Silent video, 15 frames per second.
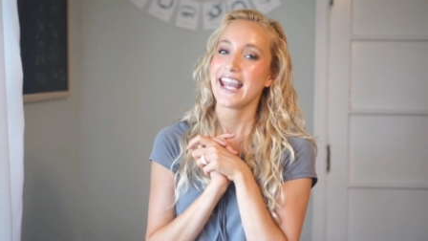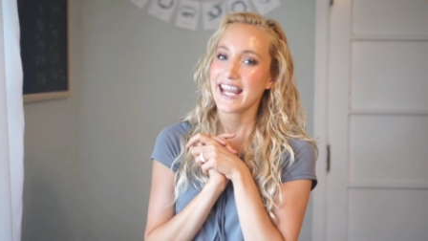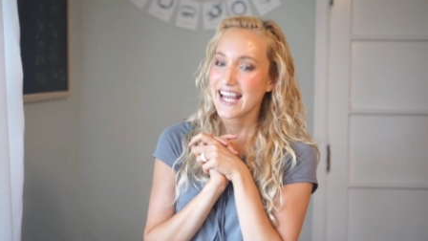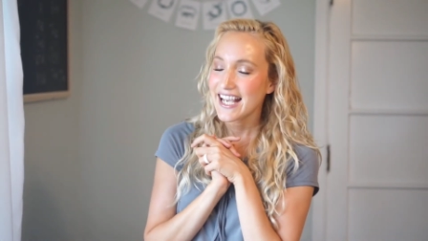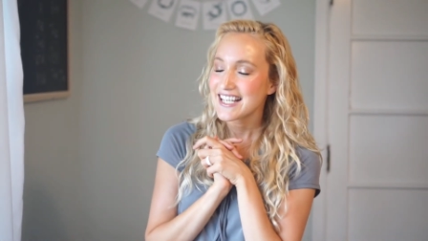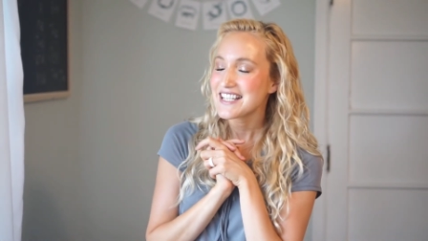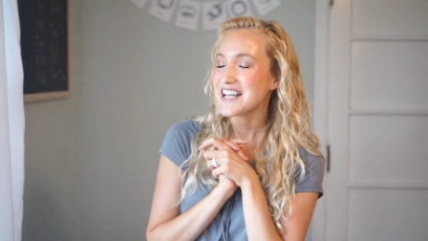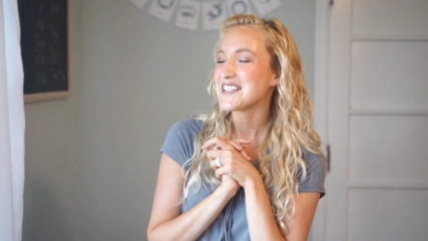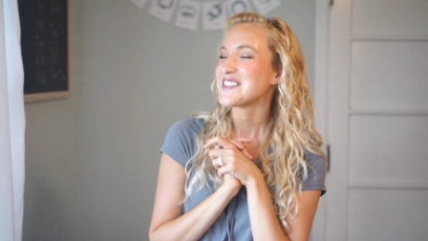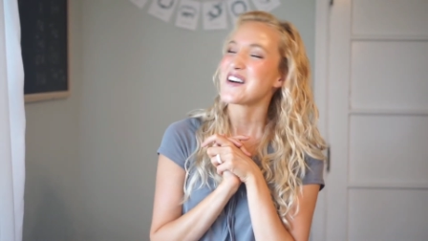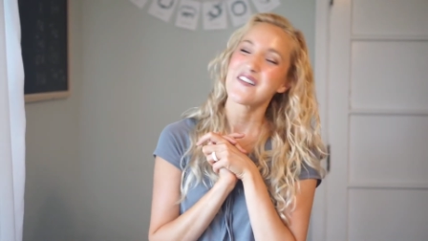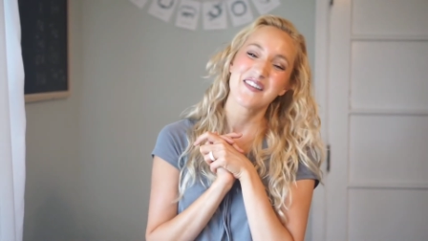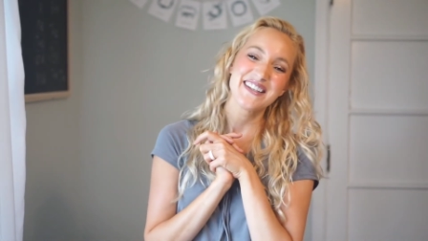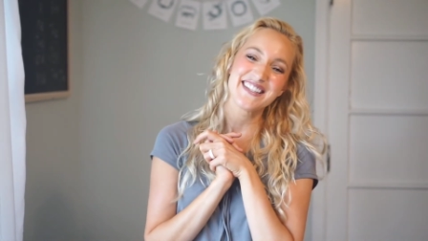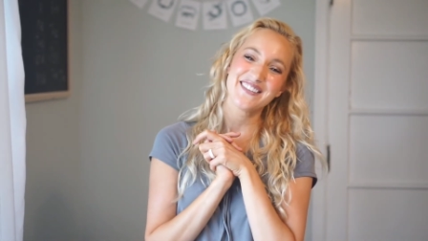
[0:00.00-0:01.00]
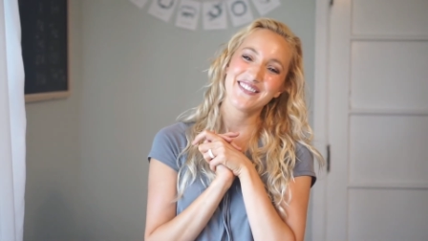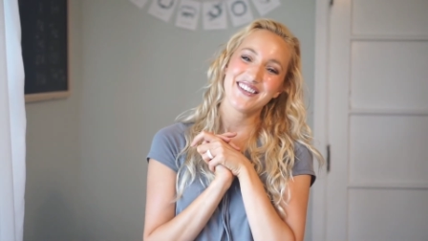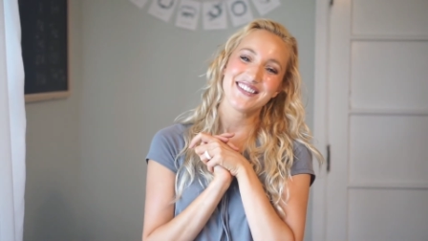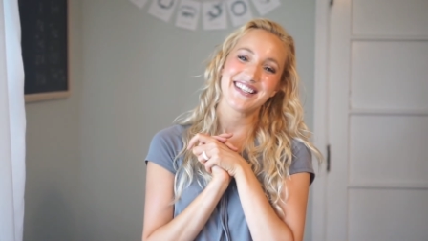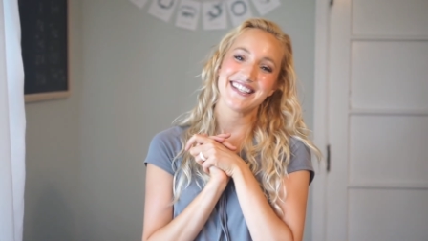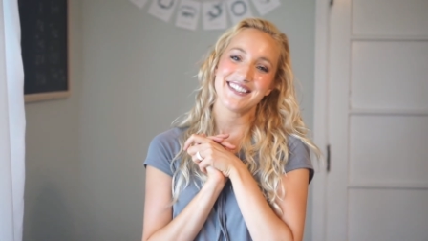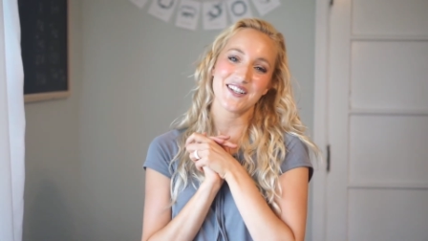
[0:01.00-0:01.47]
And as always, if
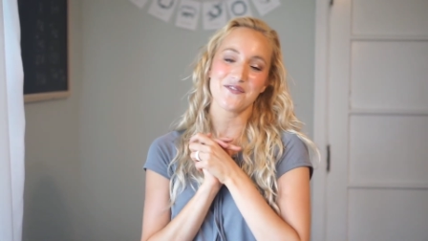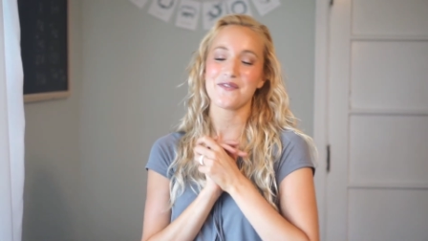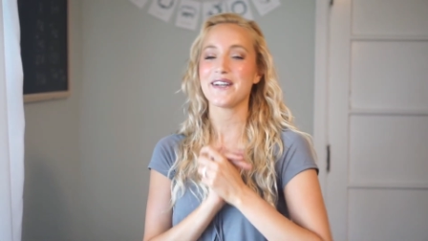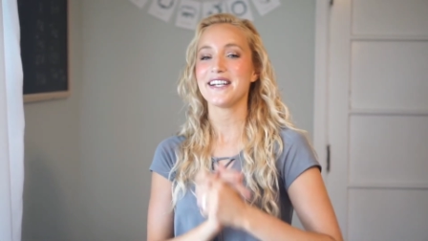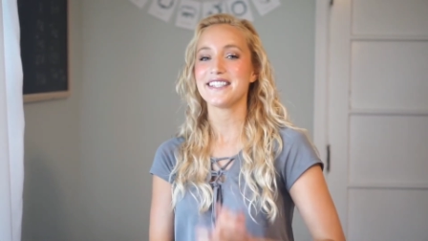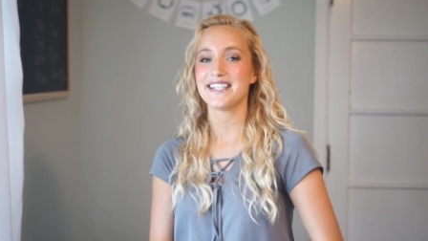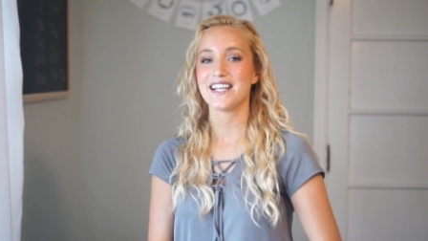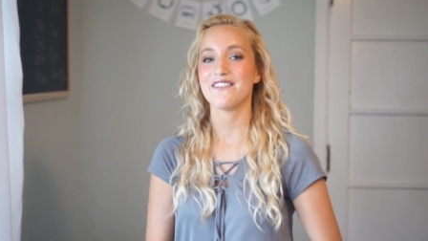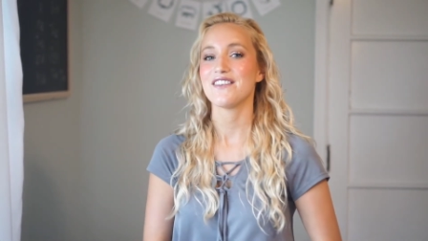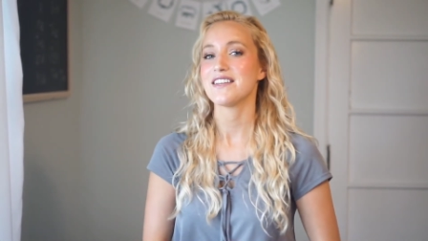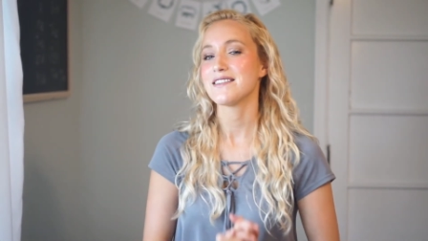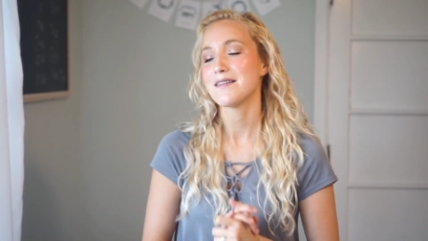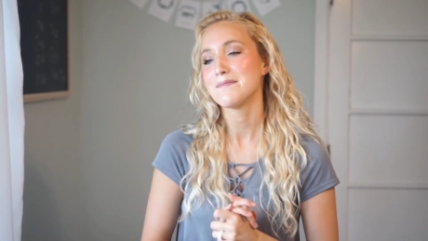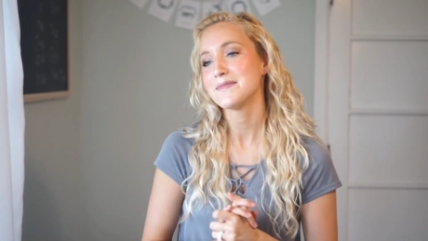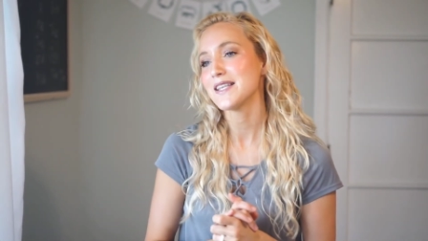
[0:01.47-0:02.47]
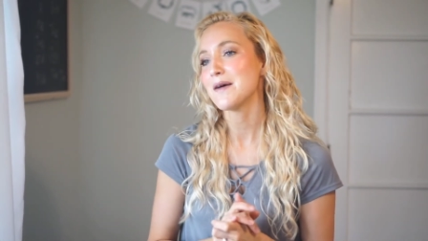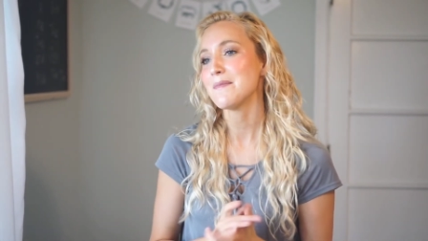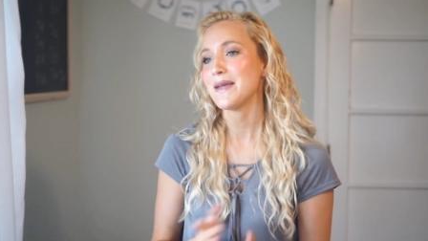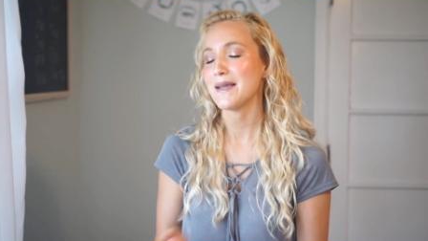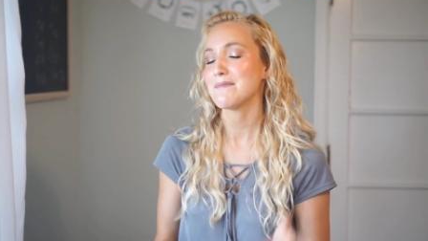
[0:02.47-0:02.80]
you did, don't forget to give it a thumbs up